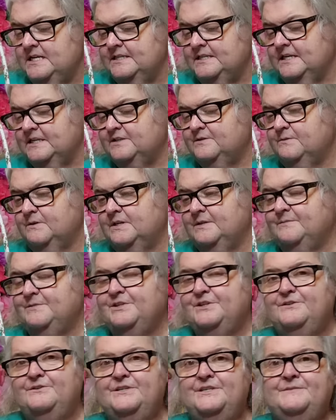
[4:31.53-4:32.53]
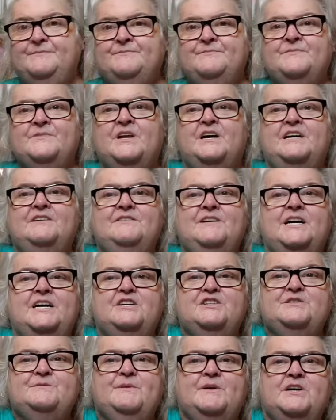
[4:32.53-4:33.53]
that's what I'm doing. I have a
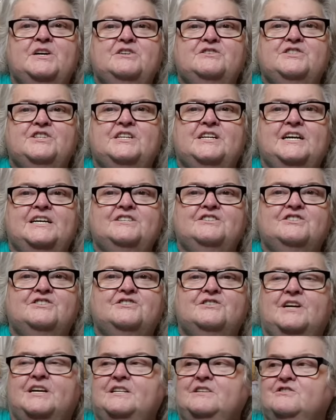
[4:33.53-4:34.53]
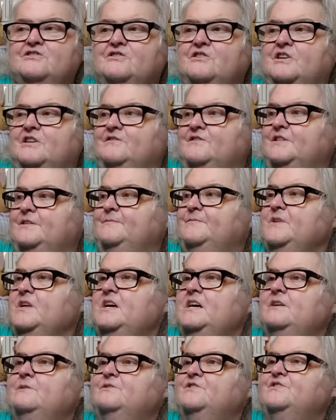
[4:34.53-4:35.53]
house purse and I just I just love it.
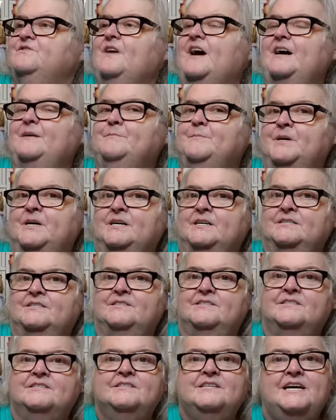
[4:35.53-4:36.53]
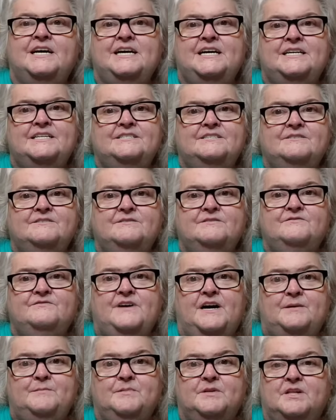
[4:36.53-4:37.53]
It was five bucks at
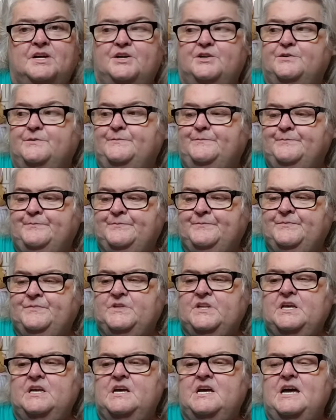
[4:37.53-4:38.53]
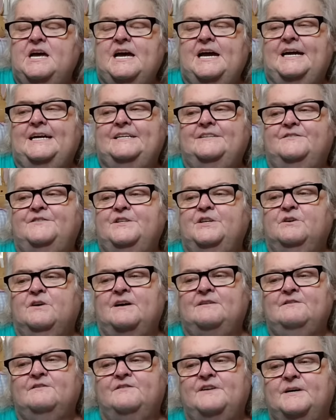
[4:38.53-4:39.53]
Five Below. And if you don't
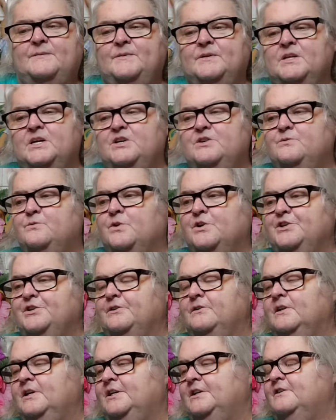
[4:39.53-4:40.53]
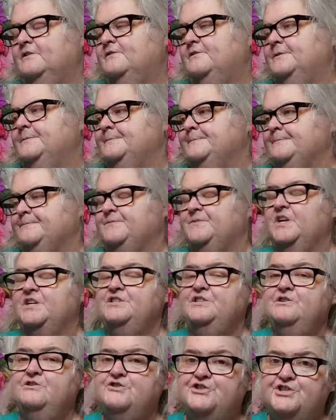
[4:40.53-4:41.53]
have a Five Below where you live, they
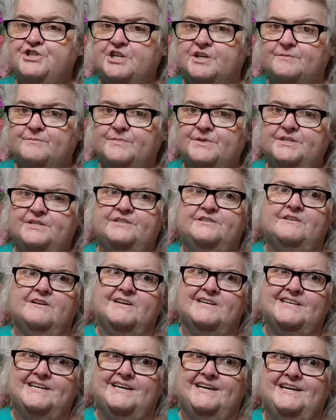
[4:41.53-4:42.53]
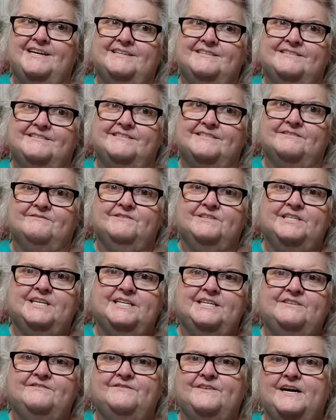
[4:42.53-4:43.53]
do ship, but it's like seven
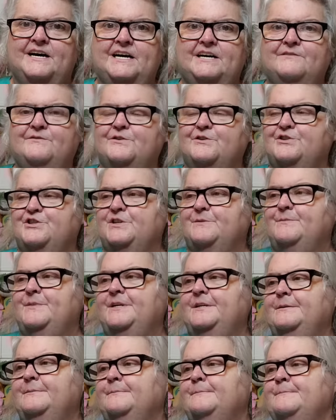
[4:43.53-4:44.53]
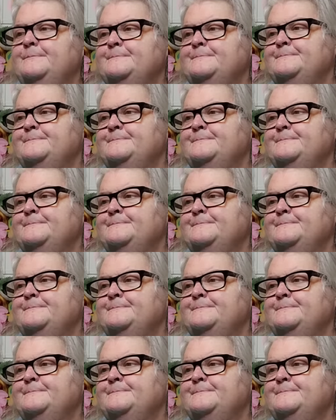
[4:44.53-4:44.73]
ninety five for shipping.